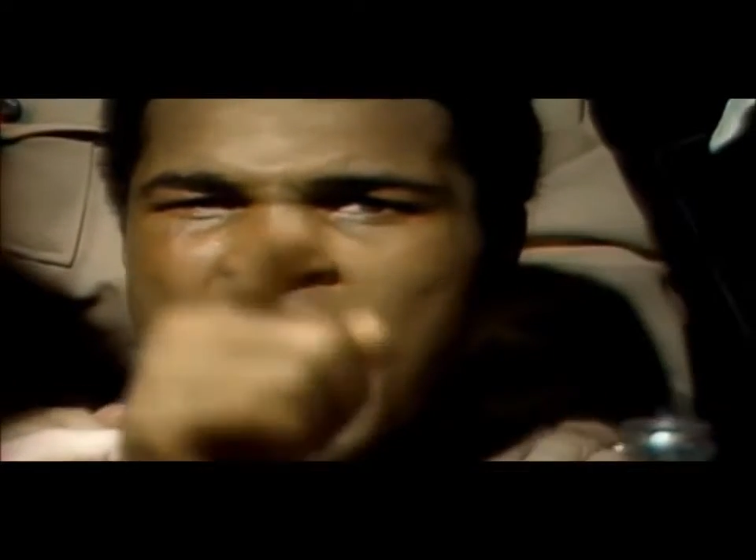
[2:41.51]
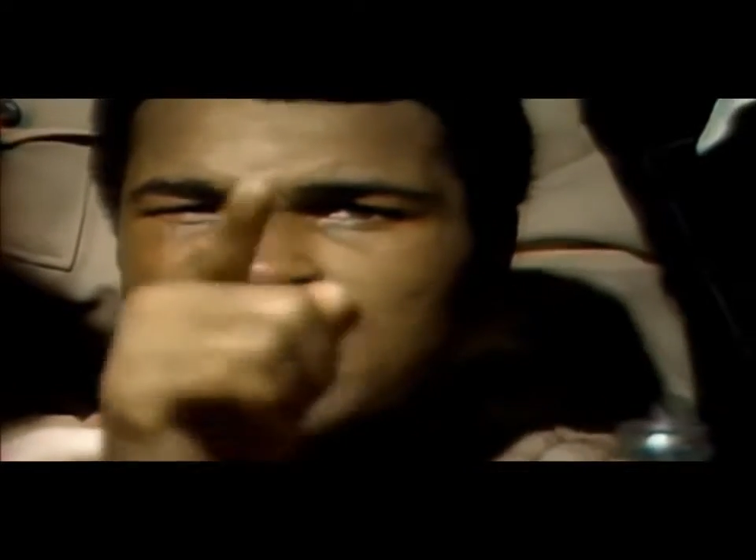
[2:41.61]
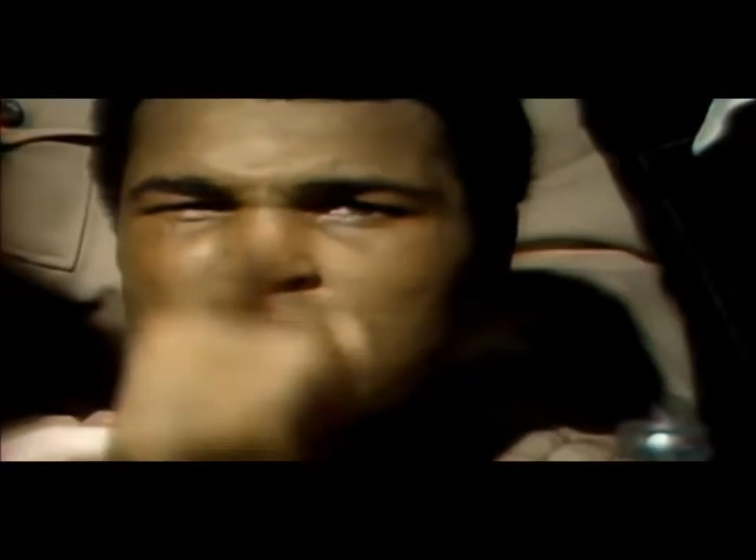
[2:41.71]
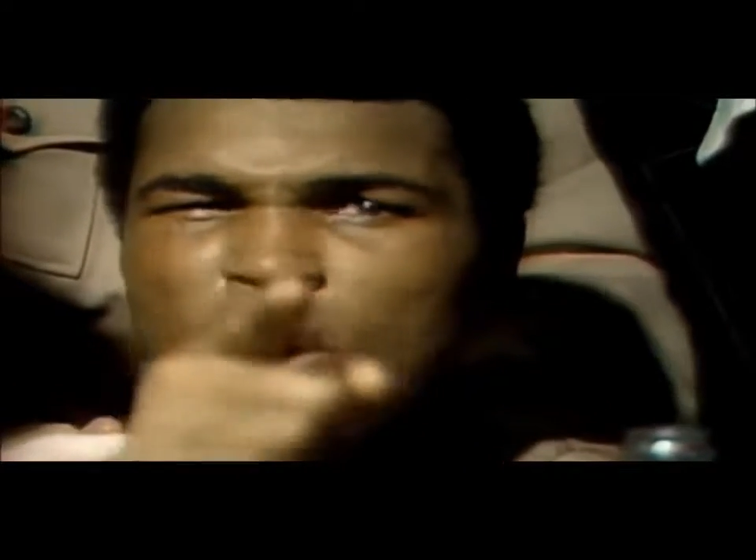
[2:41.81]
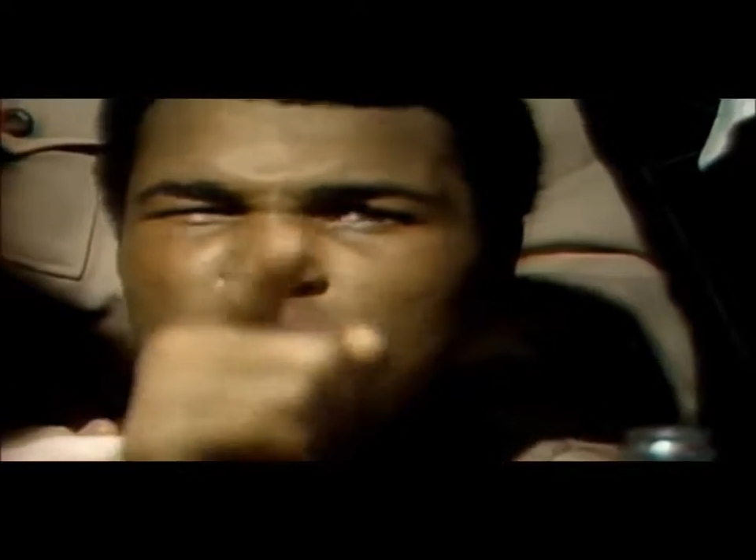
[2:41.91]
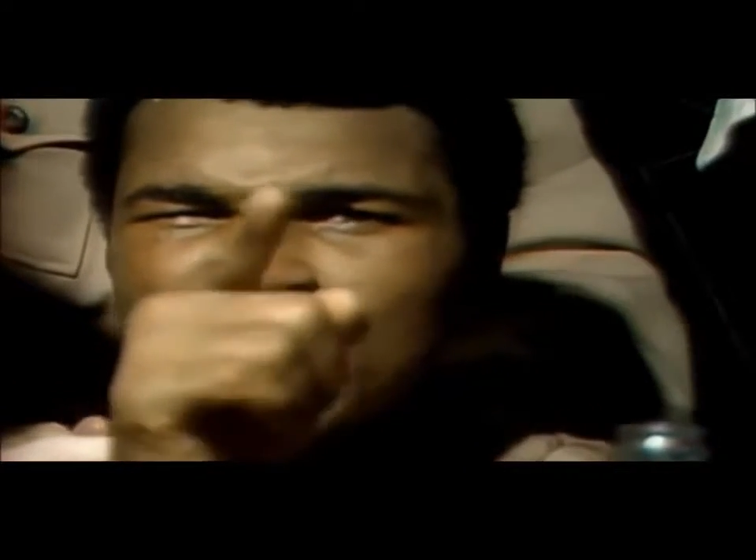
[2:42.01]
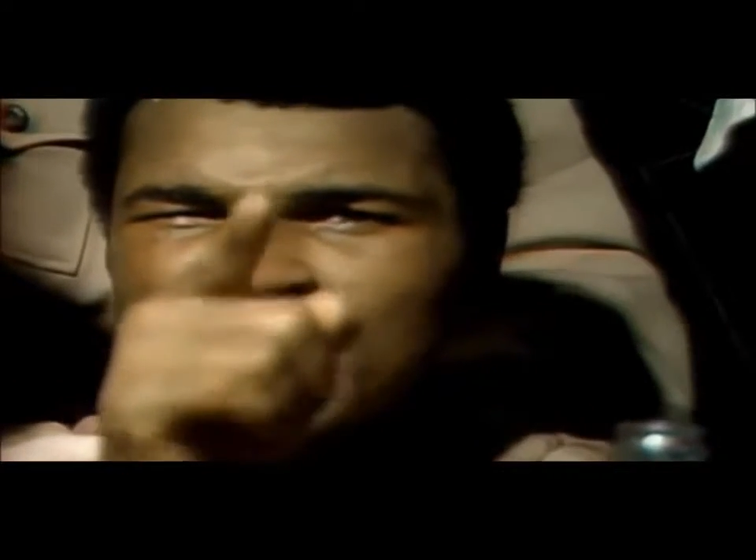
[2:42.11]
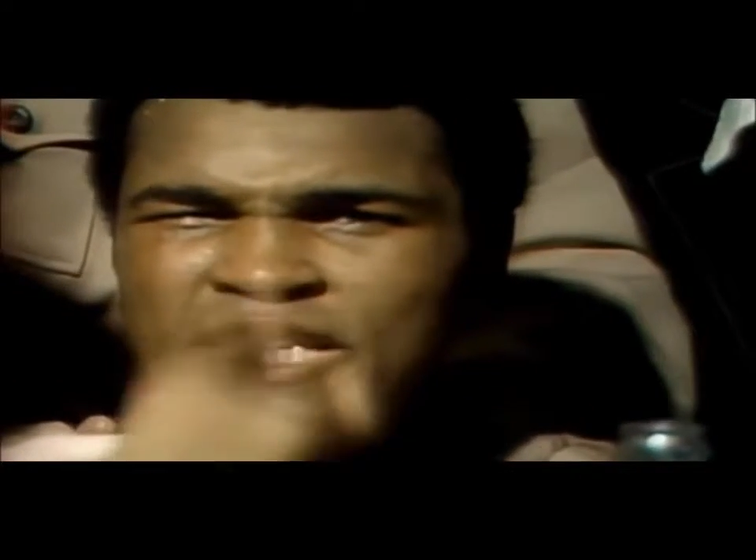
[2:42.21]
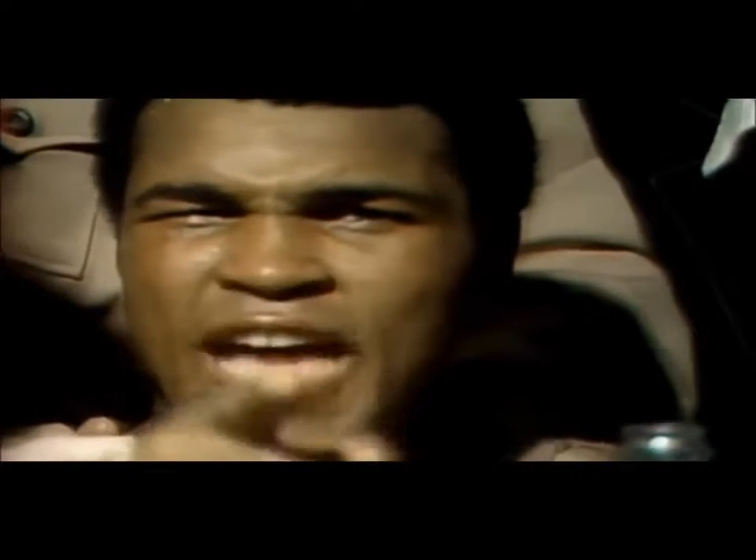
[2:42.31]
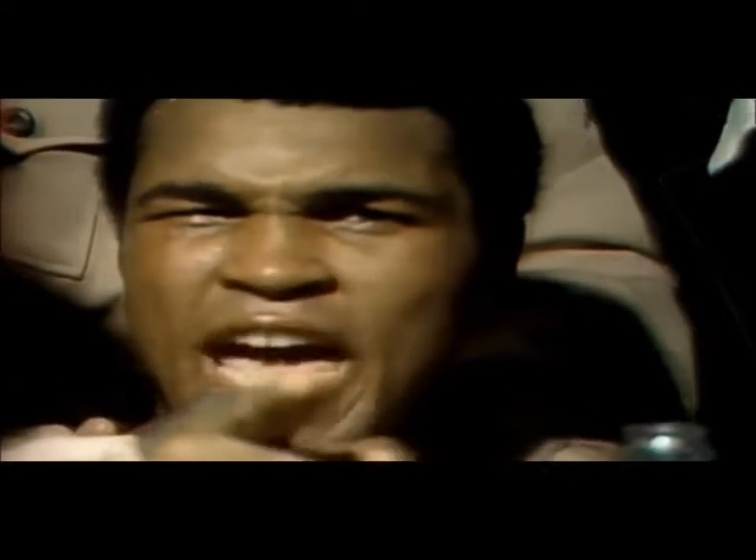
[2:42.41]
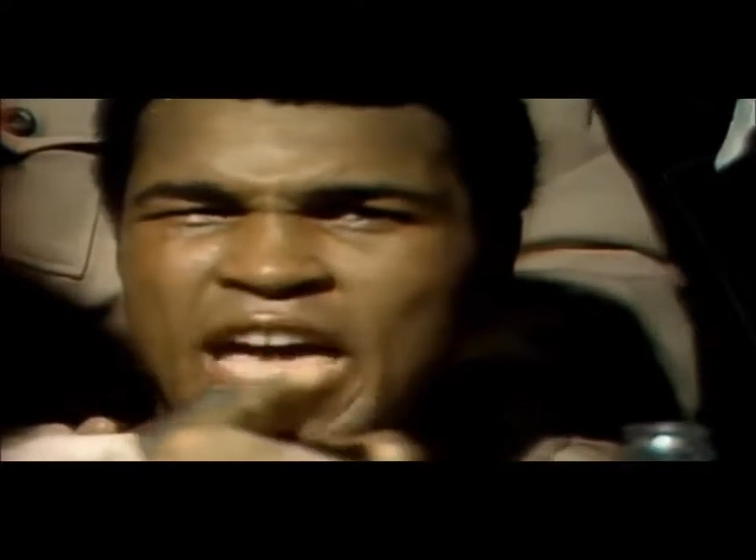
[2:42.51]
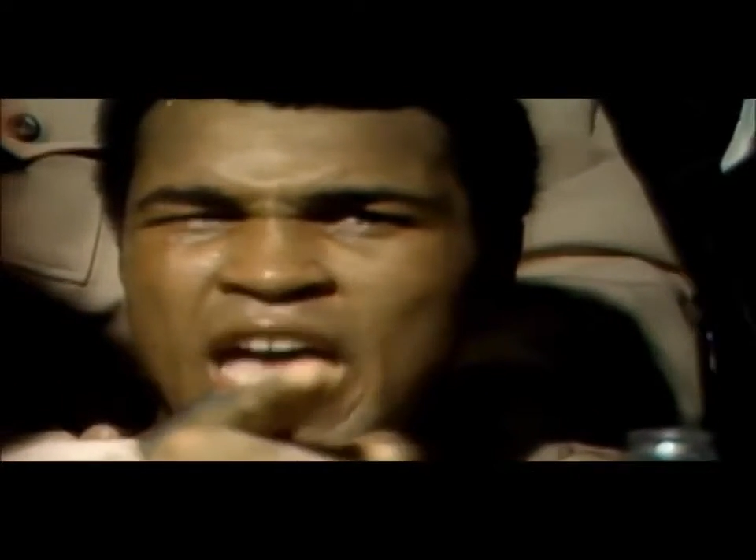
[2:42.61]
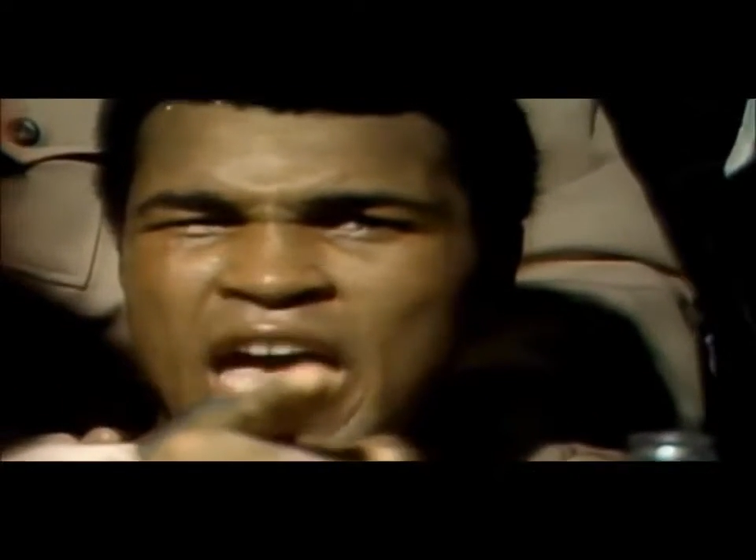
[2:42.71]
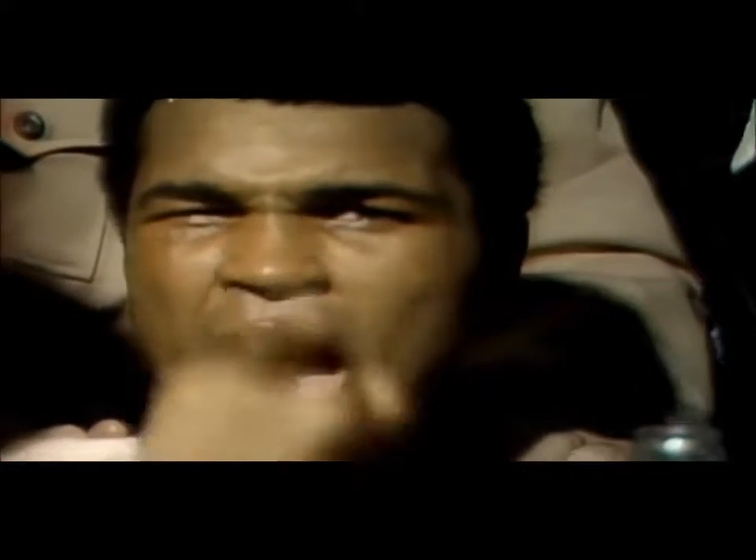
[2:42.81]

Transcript: I told you today,